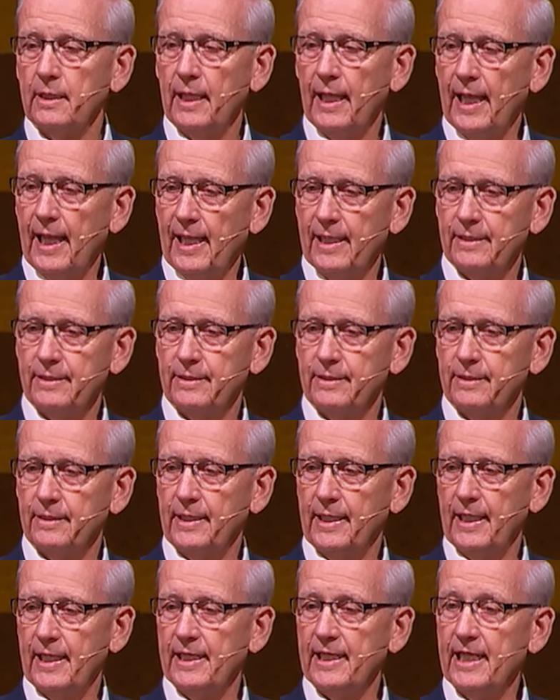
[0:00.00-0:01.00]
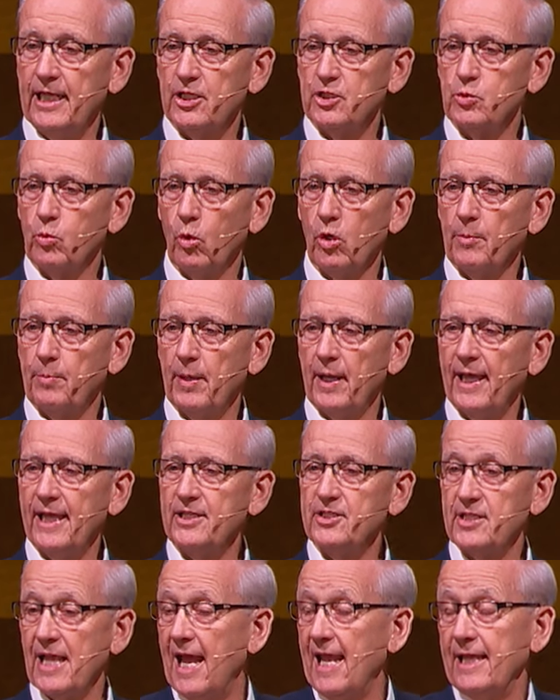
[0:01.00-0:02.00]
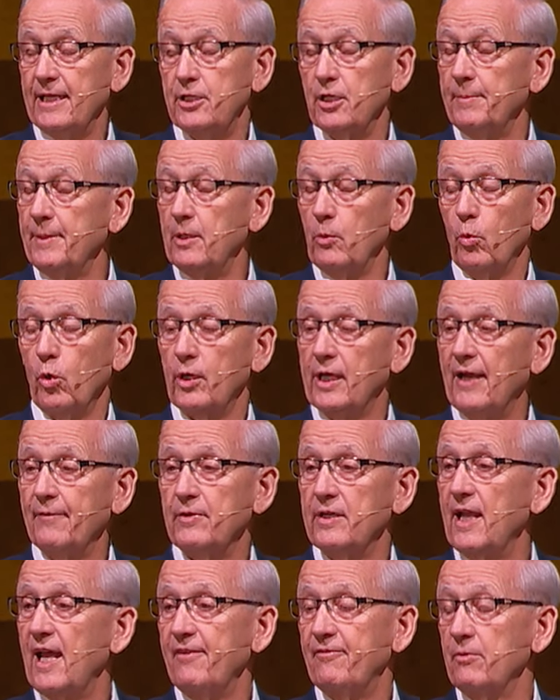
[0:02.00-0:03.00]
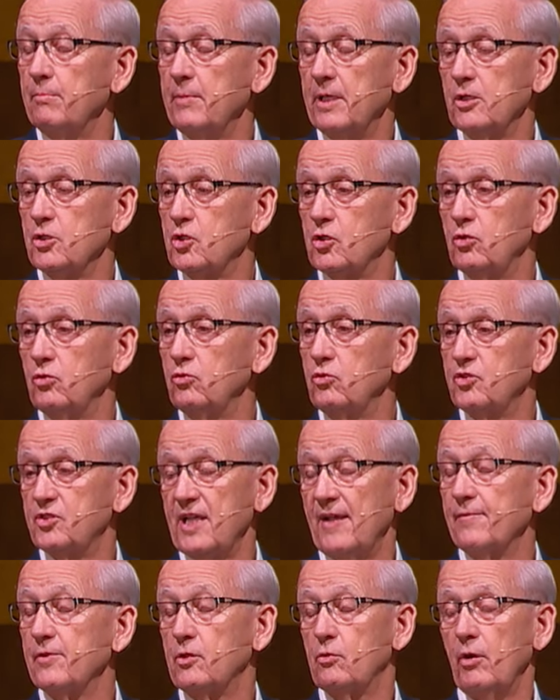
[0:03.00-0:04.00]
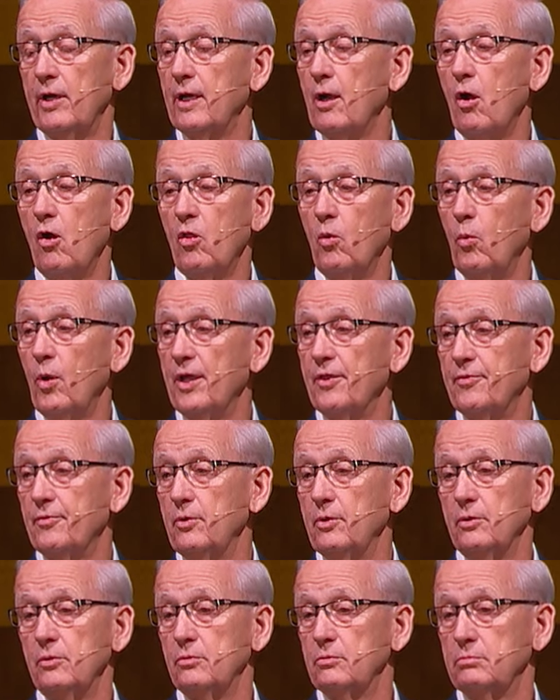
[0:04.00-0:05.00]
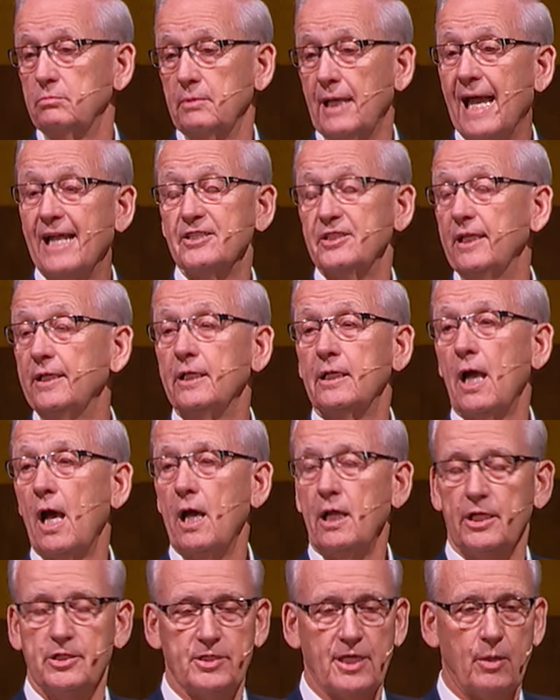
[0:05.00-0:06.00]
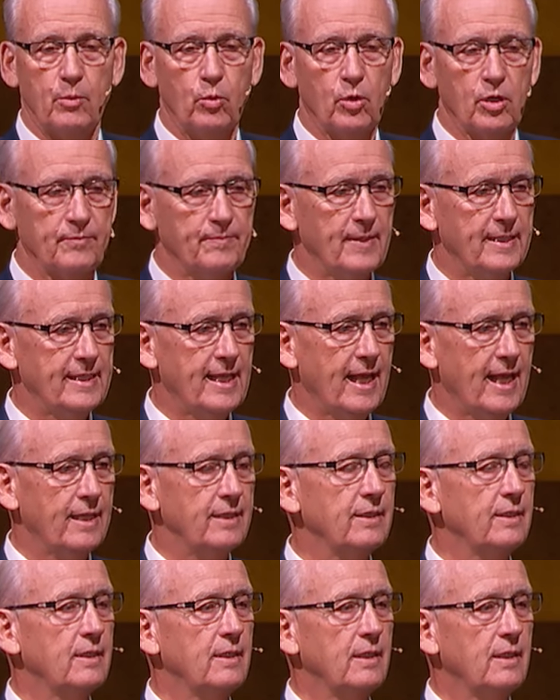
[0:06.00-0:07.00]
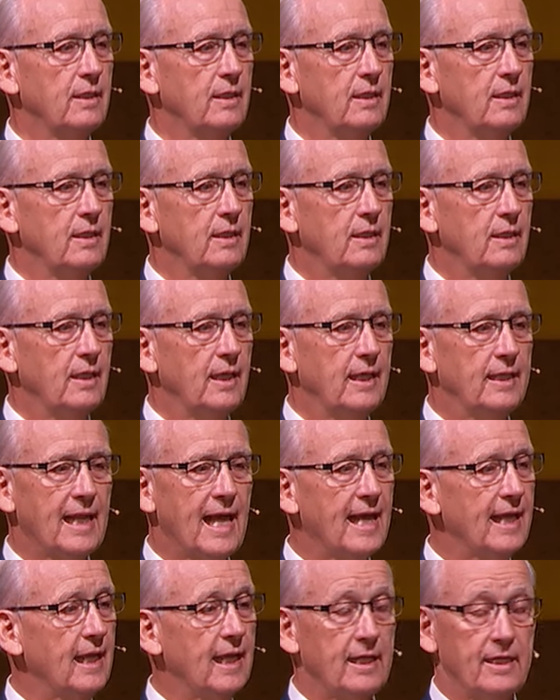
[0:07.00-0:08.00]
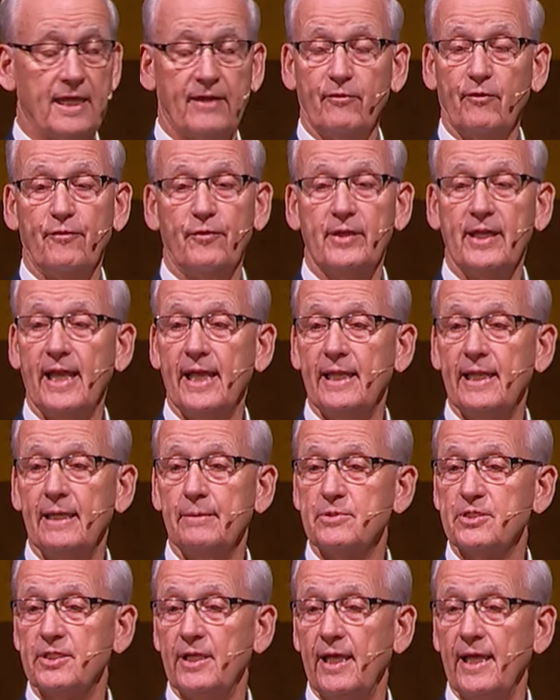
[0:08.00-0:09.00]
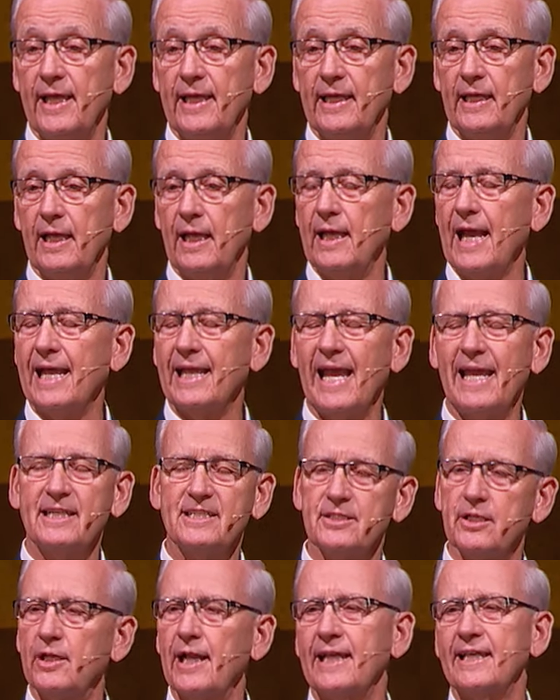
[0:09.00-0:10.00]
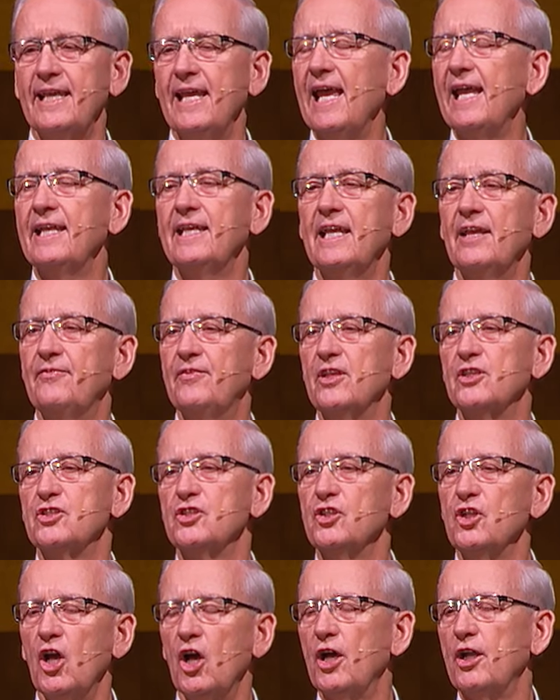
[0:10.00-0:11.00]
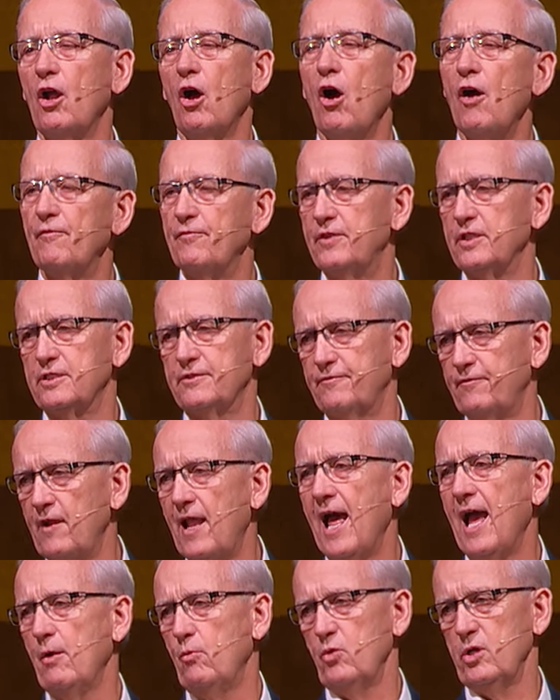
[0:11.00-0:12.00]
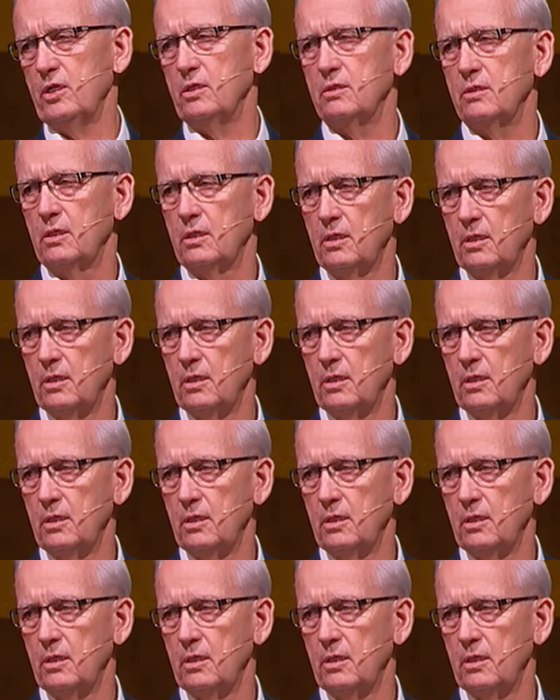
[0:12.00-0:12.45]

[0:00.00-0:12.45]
And in his workplace, I, he took me to work every day from middle school, seventh grade, all the way through, actually into college. I worked with my dad. And I, will never forget him saying, Hey, son, I can't get this nut off this flywheel.